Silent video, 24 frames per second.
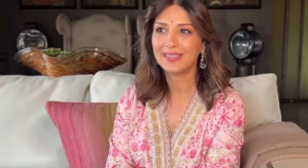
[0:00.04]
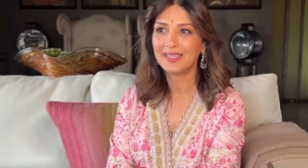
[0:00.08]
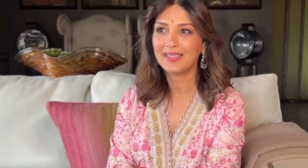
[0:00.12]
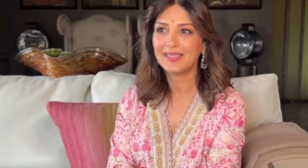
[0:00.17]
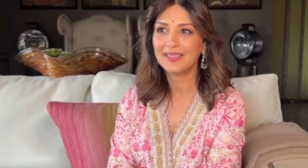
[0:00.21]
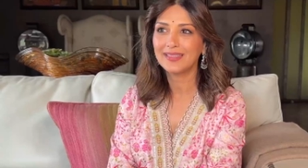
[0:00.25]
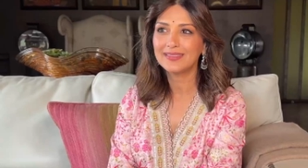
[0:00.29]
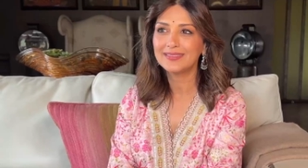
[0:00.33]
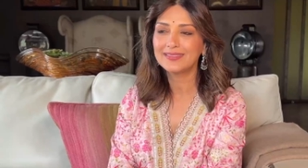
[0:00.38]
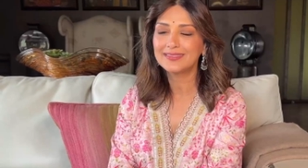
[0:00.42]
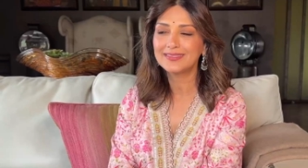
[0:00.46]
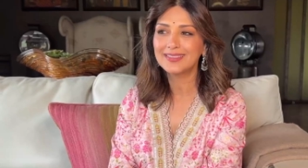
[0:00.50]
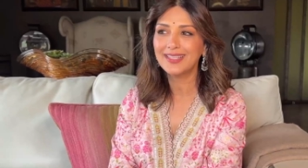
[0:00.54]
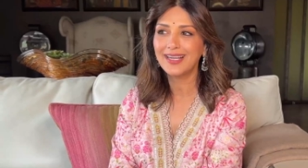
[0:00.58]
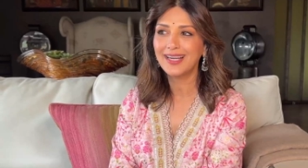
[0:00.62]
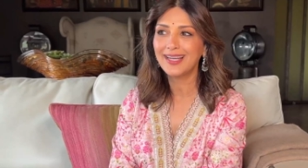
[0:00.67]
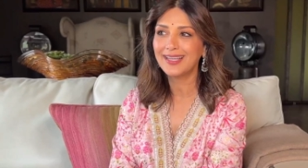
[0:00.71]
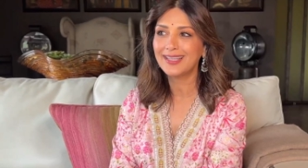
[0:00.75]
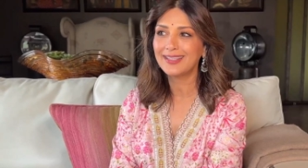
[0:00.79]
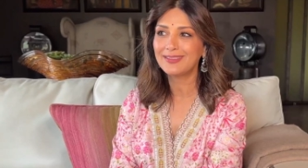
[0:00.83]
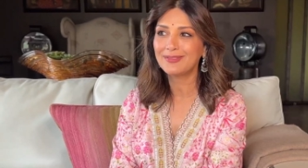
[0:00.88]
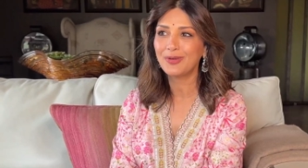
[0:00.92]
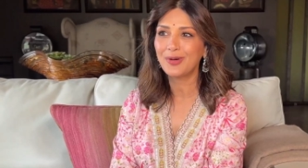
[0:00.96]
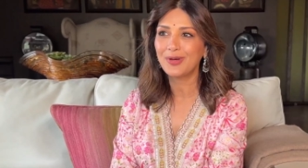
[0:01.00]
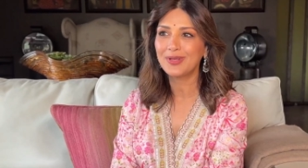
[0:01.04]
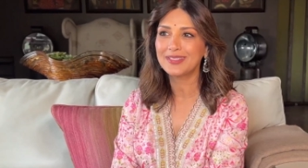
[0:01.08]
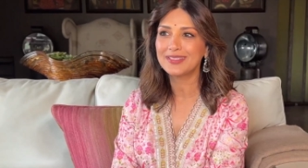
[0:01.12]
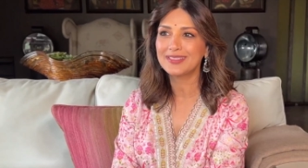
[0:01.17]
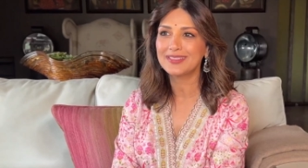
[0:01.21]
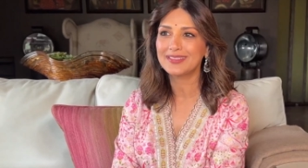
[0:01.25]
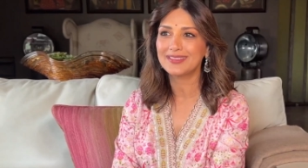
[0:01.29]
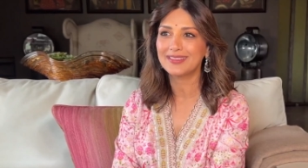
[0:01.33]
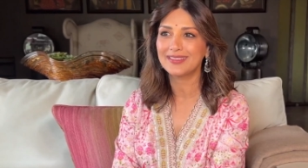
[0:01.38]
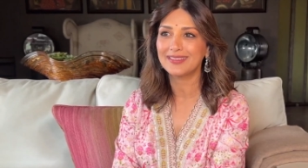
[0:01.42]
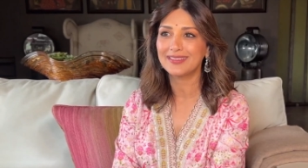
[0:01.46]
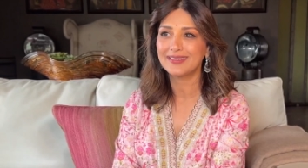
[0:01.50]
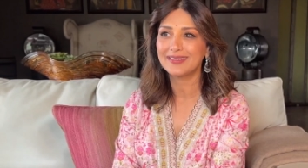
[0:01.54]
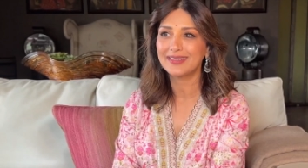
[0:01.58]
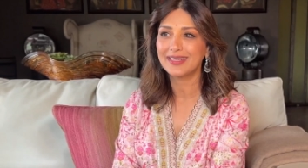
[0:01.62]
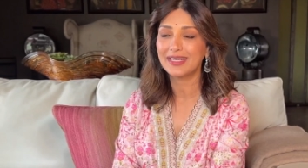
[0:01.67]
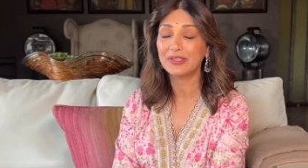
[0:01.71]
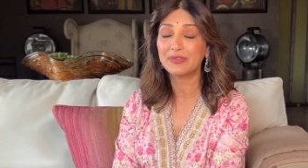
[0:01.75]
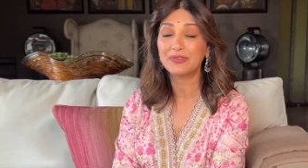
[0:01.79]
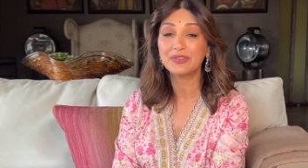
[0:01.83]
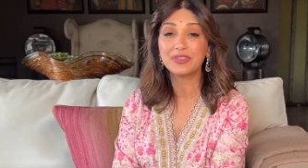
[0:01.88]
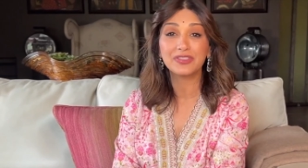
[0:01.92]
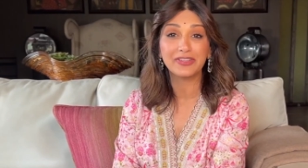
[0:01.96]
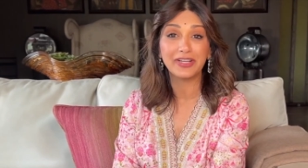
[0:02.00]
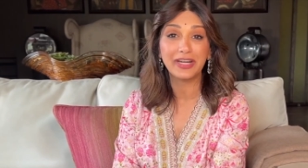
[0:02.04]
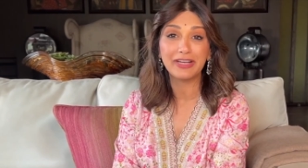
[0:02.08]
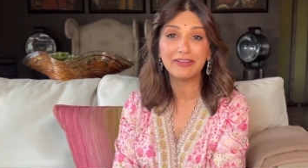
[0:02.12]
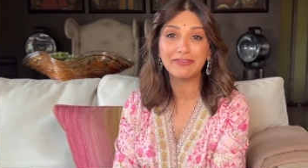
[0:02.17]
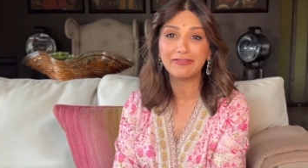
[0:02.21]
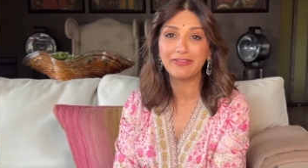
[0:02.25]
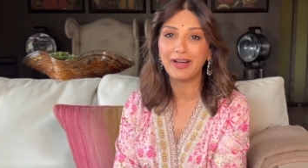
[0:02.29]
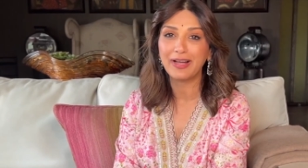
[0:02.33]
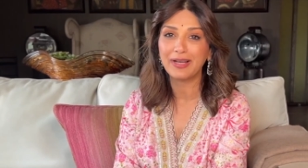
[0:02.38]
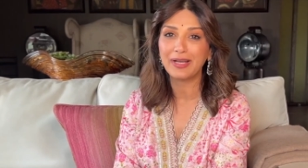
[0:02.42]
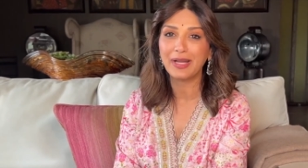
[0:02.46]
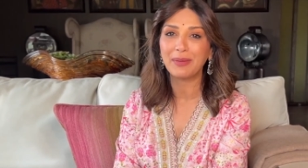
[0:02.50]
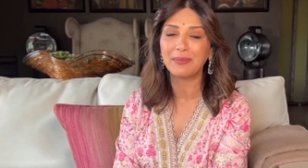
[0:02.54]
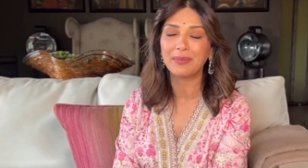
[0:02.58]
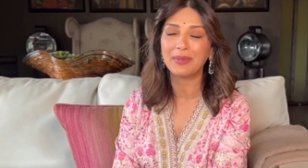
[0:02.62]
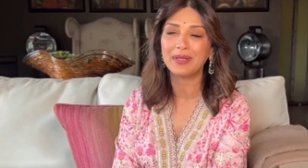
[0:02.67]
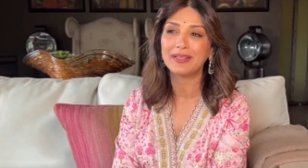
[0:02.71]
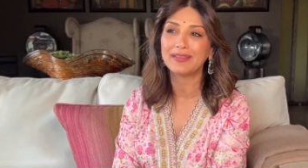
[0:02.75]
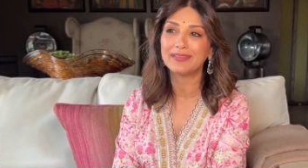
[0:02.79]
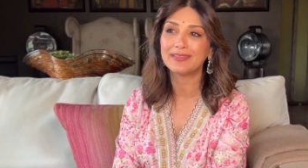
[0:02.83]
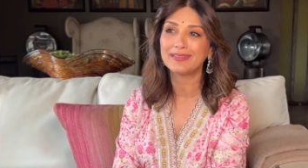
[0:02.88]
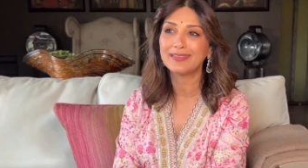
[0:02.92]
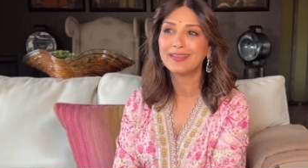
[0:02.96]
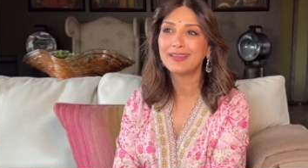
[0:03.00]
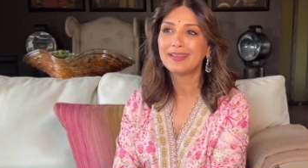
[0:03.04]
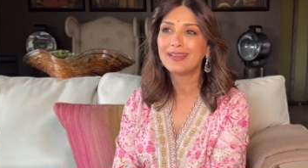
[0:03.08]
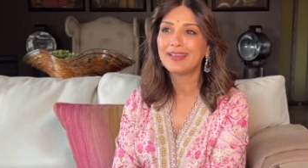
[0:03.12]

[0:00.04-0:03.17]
Indra was, uh, it was great fun. I mean,